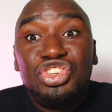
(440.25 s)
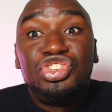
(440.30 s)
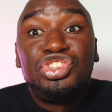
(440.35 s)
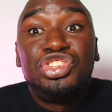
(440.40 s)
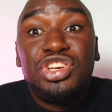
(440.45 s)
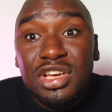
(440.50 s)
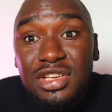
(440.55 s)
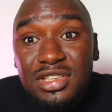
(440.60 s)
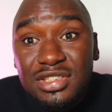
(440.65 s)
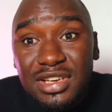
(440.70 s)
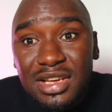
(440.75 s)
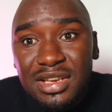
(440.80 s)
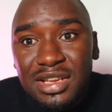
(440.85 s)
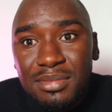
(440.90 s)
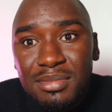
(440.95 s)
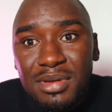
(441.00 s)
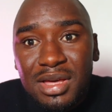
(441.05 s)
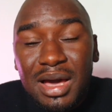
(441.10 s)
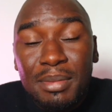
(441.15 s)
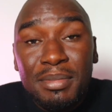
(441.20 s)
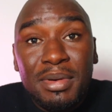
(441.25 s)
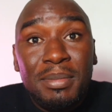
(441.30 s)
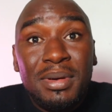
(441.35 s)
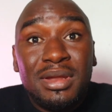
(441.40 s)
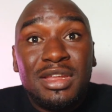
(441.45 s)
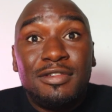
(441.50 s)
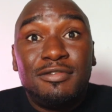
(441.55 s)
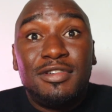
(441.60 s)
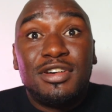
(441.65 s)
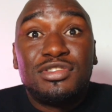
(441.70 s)
change and they become a
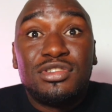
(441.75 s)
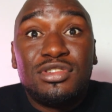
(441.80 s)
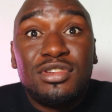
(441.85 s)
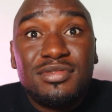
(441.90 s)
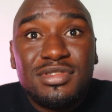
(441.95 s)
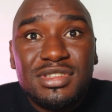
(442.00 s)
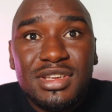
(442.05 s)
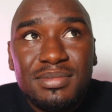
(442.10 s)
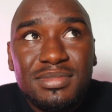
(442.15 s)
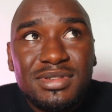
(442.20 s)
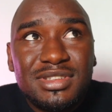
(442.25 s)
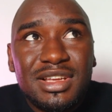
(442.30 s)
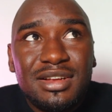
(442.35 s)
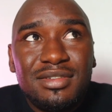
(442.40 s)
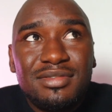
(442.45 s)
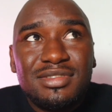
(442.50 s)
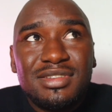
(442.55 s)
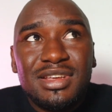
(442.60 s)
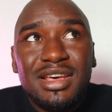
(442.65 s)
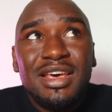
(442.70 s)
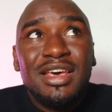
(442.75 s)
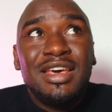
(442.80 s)
better version of themselves